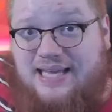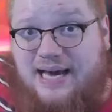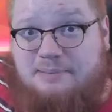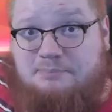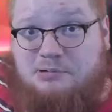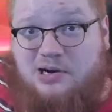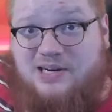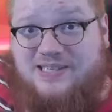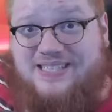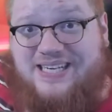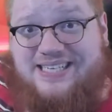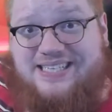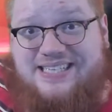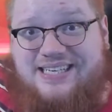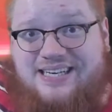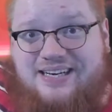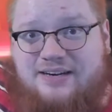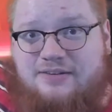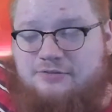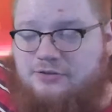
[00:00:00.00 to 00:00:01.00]
that project
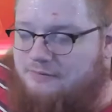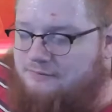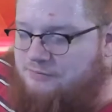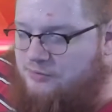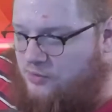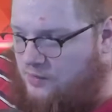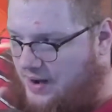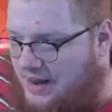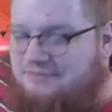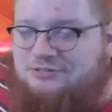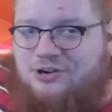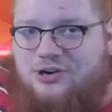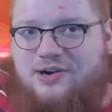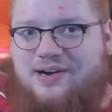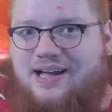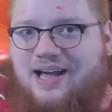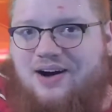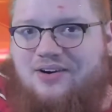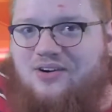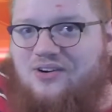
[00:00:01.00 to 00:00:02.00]
from forever
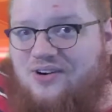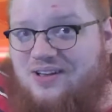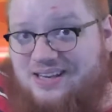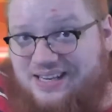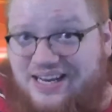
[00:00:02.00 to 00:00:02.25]
ago,